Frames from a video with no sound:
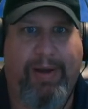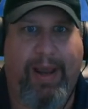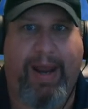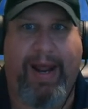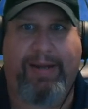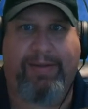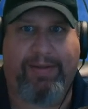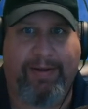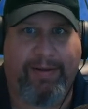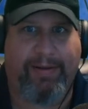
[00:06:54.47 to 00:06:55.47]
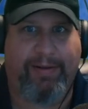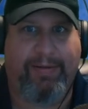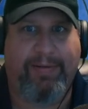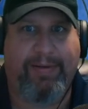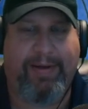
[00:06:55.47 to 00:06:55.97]
and I
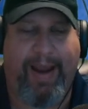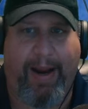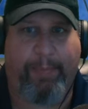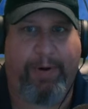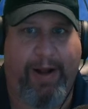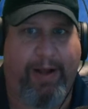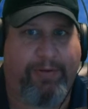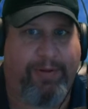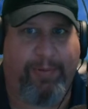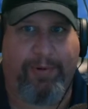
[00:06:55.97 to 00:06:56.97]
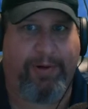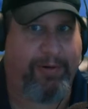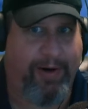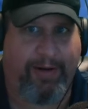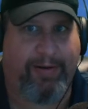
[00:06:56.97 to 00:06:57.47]
still can't pronounce the word
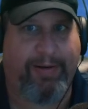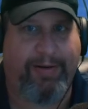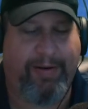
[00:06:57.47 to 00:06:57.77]
correctly.